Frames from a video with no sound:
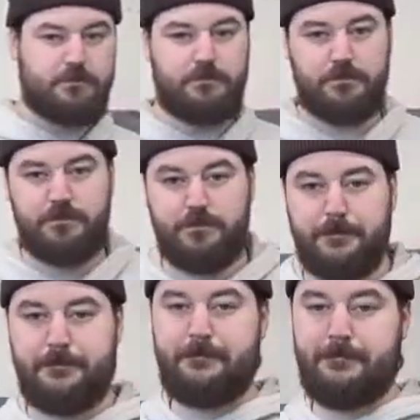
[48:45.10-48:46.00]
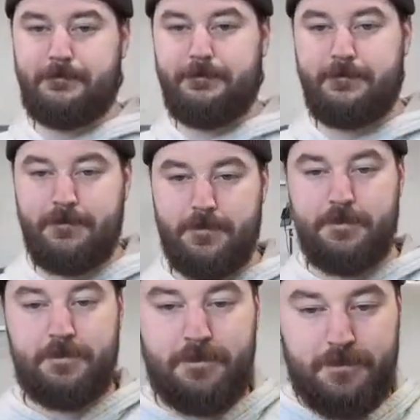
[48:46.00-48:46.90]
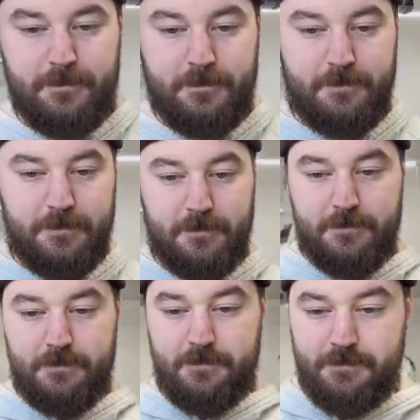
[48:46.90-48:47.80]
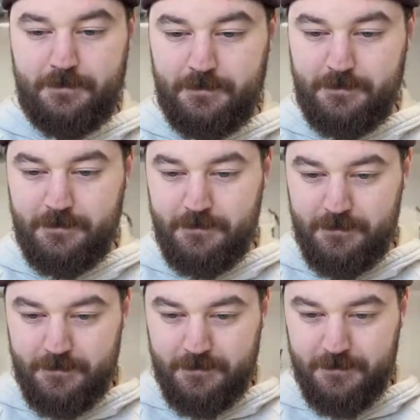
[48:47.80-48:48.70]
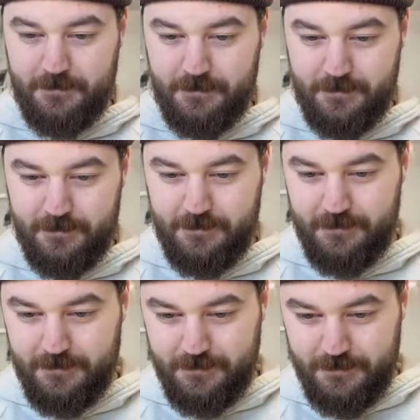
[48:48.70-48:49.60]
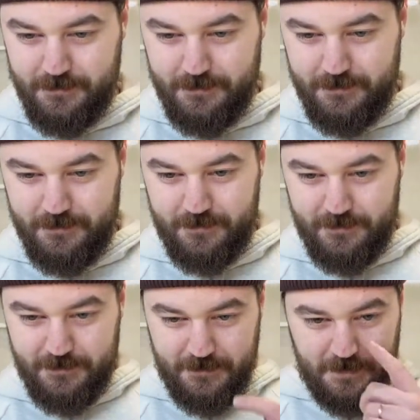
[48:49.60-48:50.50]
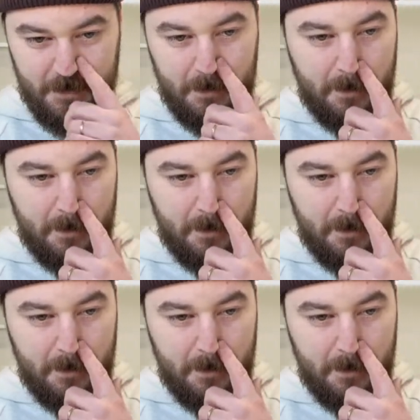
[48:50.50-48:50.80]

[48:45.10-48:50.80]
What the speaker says: (silence)